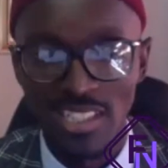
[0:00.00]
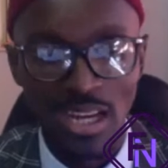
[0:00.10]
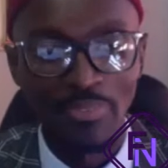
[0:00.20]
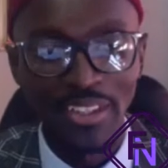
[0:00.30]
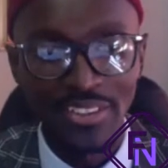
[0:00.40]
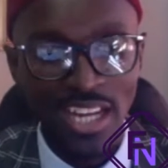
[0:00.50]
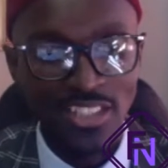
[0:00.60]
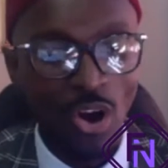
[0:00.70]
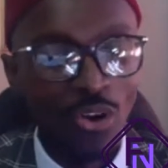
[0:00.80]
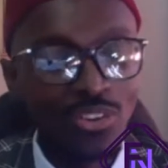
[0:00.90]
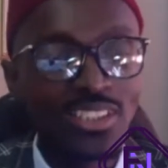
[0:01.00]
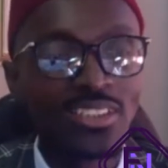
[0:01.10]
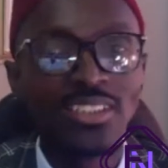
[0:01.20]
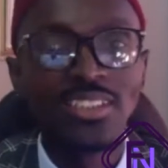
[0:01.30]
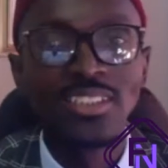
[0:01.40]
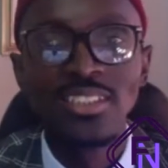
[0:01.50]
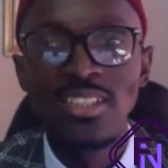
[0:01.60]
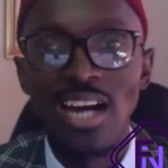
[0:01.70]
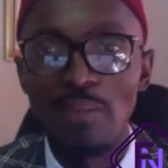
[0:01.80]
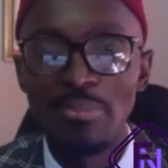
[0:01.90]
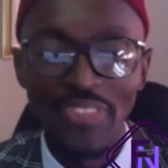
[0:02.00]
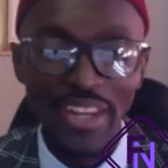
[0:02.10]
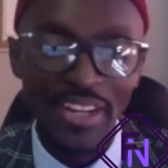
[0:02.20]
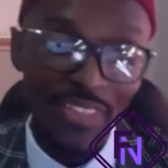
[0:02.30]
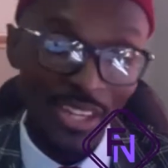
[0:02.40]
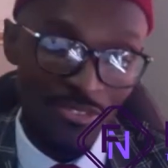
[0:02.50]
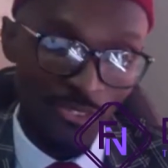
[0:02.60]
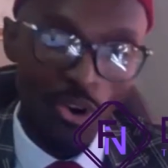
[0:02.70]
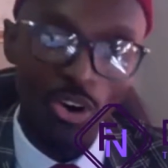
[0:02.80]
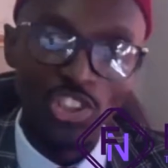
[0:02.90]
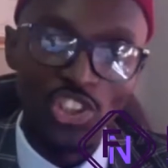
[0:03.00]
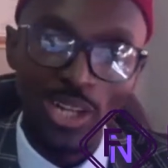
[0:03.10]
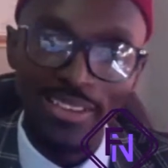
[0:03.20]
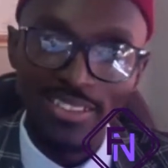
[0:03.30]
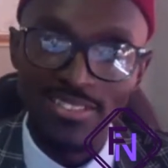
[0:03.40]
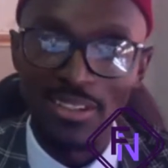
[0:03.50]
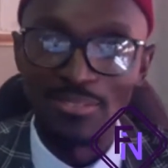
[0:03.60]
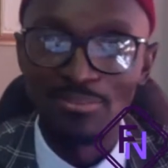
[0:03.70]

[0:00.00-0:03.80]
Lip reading: I'm 33 years old. I'm turning 34 on July this year.